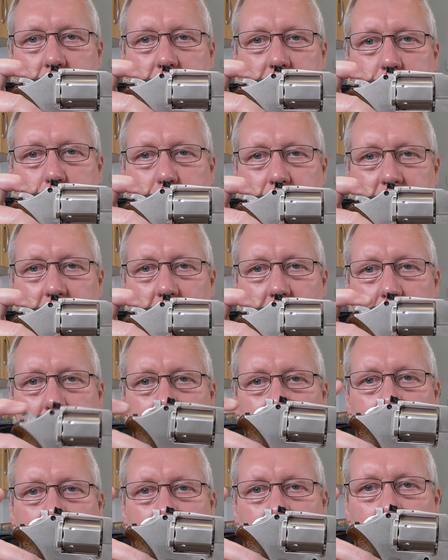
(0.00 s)
spring
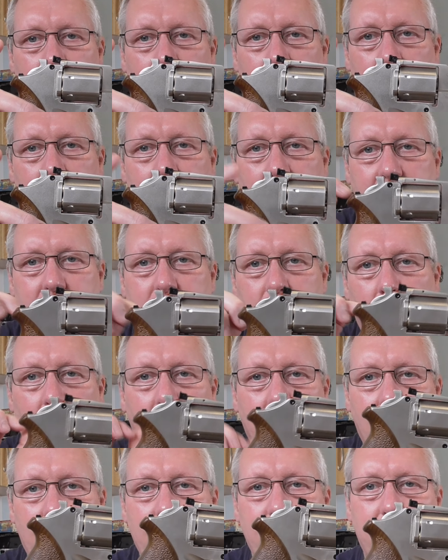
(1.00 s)
loaded, and that's
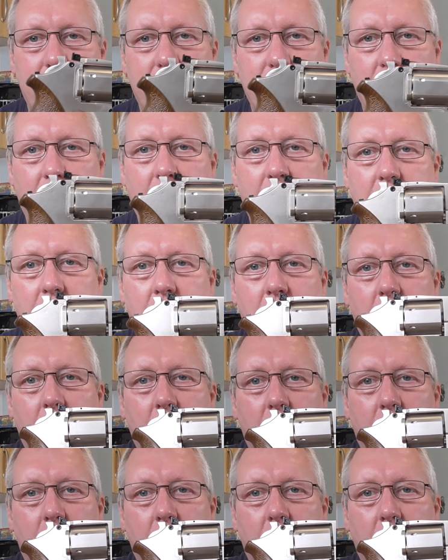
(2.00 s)
caught the action side.